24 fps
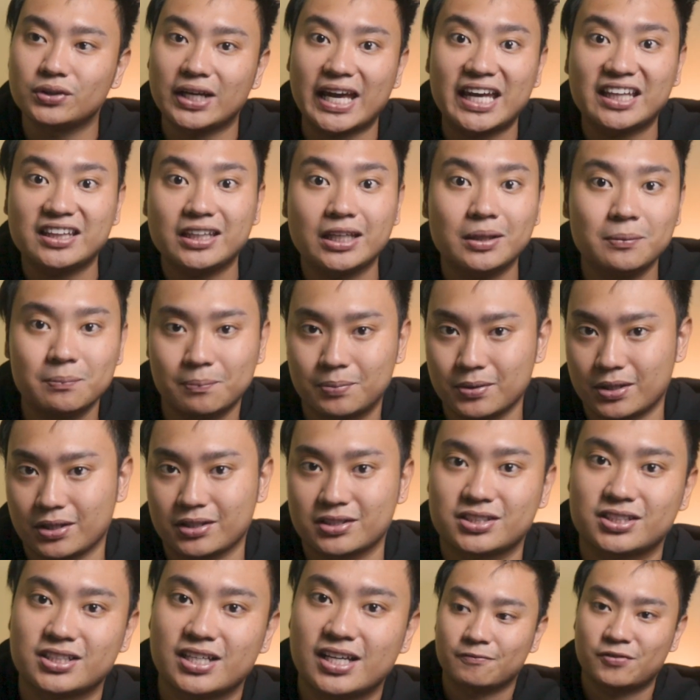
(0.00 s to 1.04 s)
18
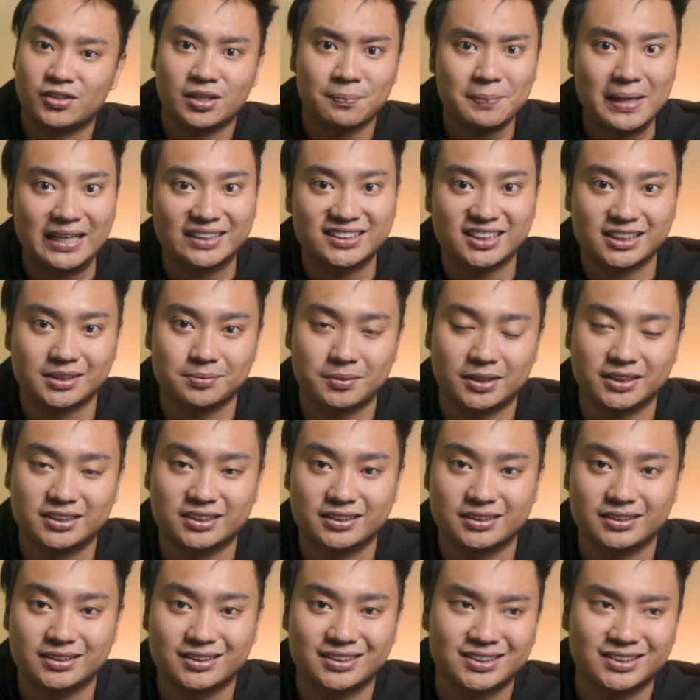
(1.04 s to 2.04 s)
books for the past six months.